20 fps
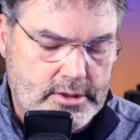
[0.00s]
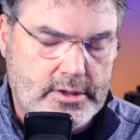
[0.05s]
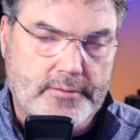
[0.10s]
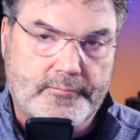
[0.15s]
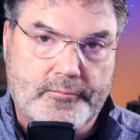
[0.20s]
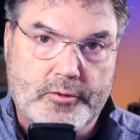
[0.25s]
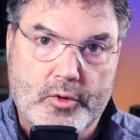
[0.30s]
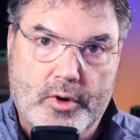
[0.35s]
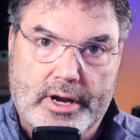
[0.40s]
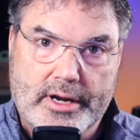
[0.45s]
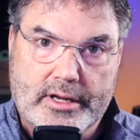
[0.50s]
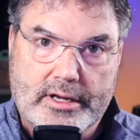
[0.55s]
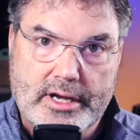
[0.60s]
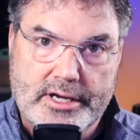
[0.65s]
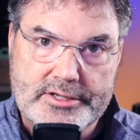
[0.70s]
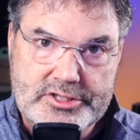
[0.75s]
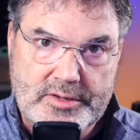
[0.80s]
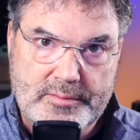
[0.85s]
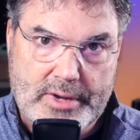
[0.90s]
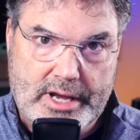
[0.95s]
If you want to
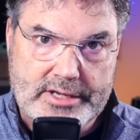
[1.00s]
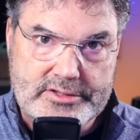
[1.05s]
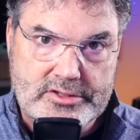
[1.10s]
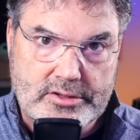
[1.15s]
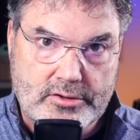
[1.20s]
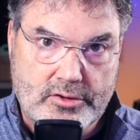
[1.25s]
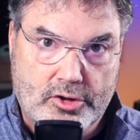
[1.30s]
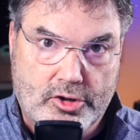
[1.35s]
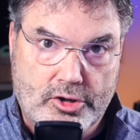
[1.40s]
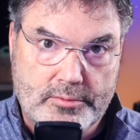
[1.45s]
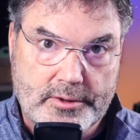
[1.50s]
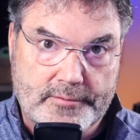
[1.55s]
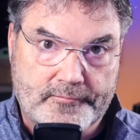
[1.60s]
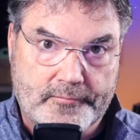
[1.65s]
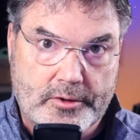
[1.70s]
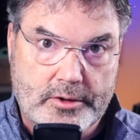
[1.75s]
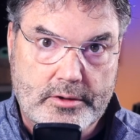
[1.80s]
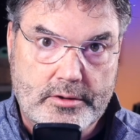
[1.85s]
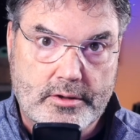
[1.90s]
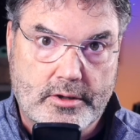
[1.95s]
customize it, go a little bit
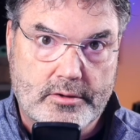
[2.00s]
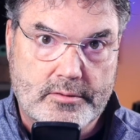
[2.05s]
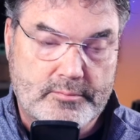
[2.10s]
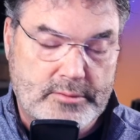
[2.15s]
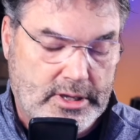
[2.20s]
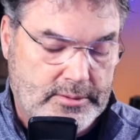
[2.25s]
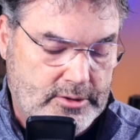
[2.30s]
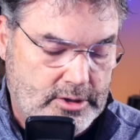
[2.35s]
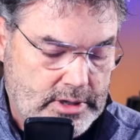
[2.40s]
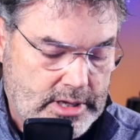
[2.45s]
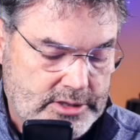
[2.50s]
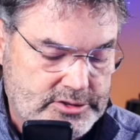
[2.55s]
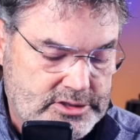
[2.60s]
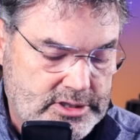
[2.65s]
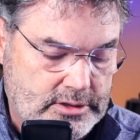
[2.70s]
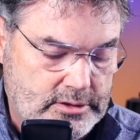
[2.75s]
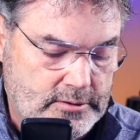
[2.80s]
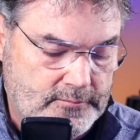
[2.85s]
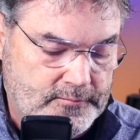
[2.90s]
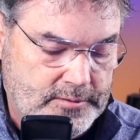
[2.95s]
further. Maybe you're not
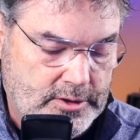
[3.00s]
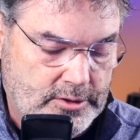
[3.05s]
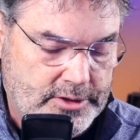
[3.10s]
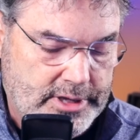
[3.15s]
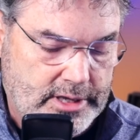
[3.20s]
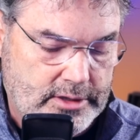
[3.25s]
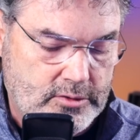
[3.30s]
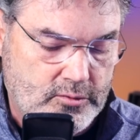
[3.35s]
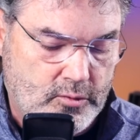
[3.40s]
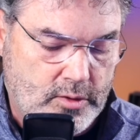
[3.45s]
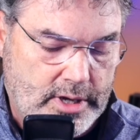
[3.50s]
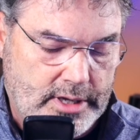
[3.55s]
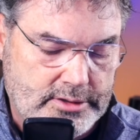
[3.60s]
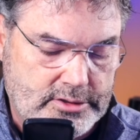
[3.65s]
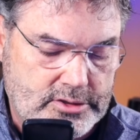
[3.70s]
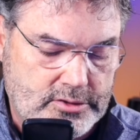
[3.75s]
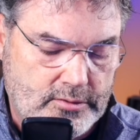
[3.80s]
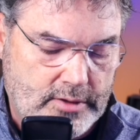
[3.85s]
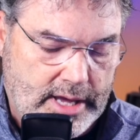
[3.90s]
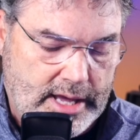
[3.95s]
seeing the field that you
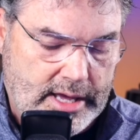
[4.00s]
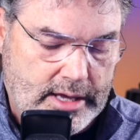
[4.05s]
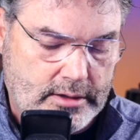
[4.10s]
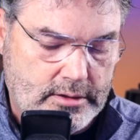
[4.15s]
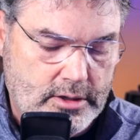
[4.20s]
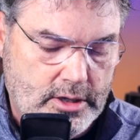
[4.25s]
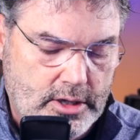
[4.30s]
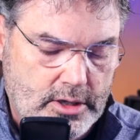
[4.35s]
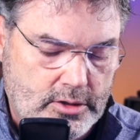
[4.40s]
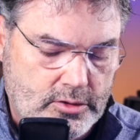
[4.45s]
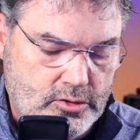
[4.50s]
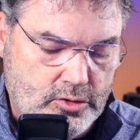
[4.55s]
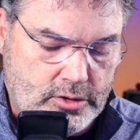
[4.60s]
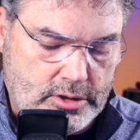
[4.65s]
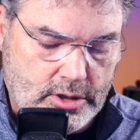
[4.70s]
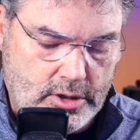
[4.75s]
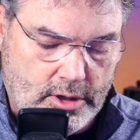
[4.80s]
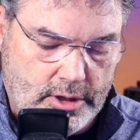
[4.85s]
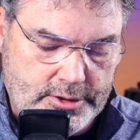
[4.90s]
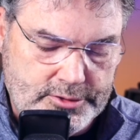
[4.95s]
want to add. You
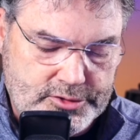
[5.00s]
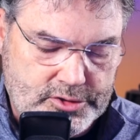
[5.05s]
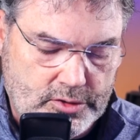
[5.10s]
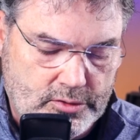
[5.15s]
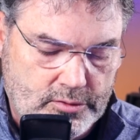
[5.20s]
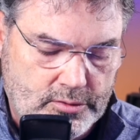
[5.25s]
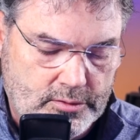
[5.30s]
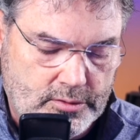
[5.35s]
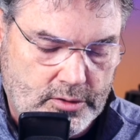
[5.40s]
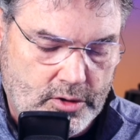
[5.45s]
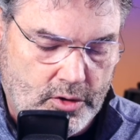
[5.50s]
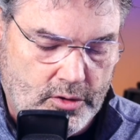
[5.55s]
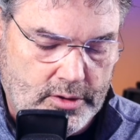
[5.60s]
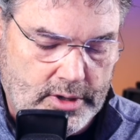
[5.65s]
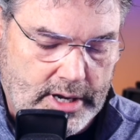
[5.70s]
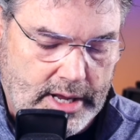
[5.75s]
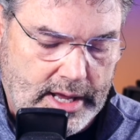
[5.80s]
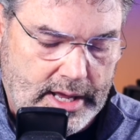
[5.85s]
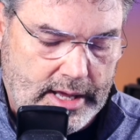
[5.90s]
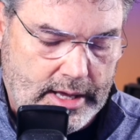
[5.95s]
can also go
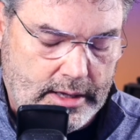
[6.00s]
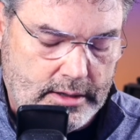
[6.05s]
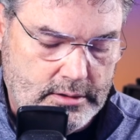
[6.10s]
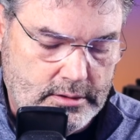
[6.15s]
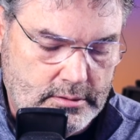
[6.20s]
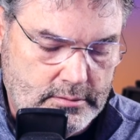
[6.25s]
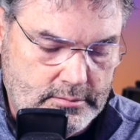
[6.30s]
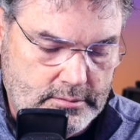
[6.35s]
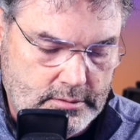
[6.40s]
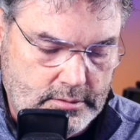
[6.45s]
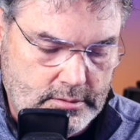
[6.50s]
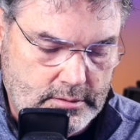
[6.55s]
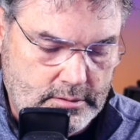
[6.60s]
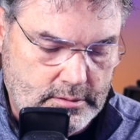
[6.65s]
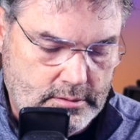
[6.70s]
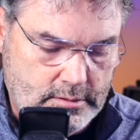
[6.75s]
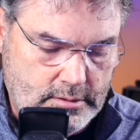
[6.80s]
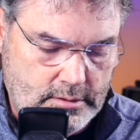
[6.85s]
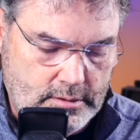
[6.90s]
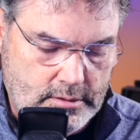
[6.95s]
and add
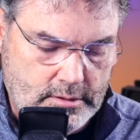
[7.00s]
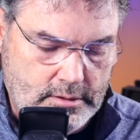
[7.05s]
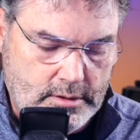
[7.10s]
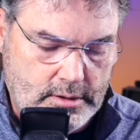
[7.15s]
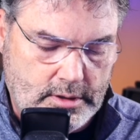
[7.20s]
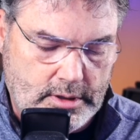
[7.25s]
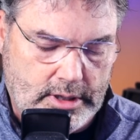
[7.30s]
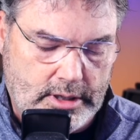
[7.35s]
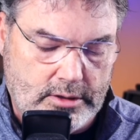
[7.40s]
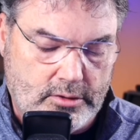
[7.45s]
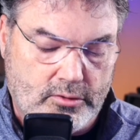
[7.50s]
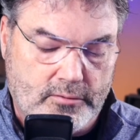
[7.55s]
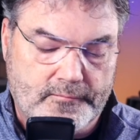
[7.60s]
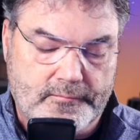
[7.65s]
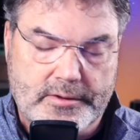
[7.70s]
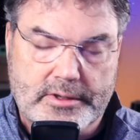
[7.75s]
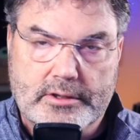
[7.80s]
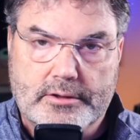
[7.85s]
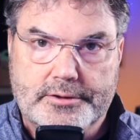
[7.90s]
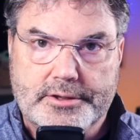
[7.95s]
a new
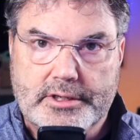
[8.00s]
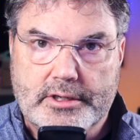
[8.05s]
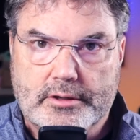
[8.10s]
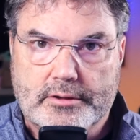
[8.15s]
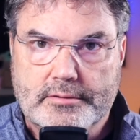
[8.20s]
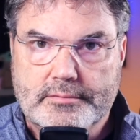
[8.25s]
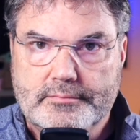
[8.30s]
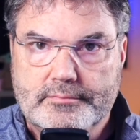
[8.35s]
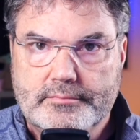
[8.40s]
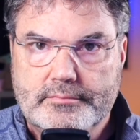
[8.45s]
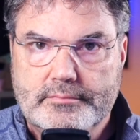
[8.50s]
field here.